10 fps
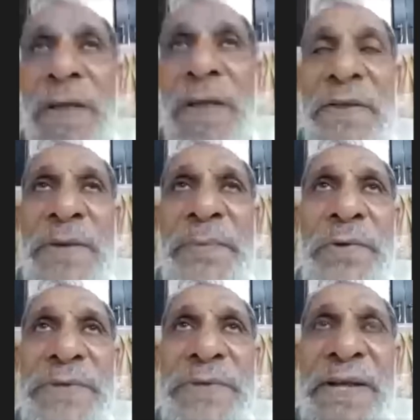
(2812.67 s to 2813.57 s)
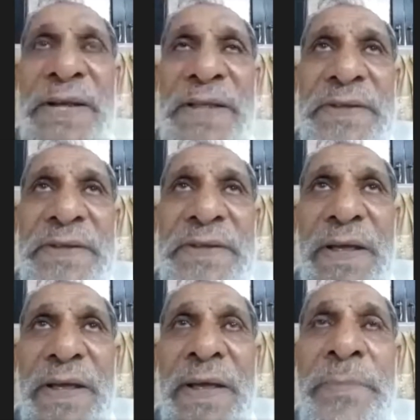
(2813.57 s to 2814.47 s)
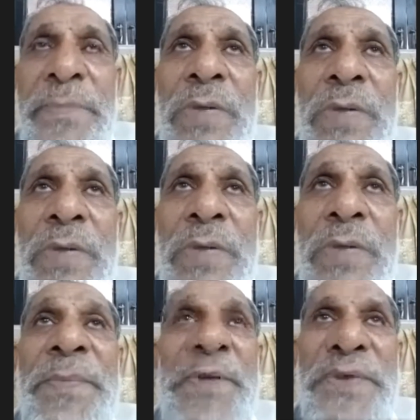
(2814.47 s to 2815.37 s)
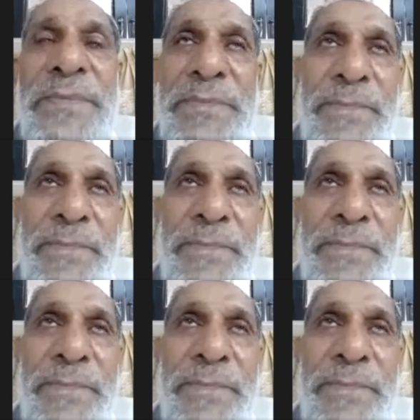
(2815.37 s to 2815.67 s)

Suppose it is a bone marrow suppression.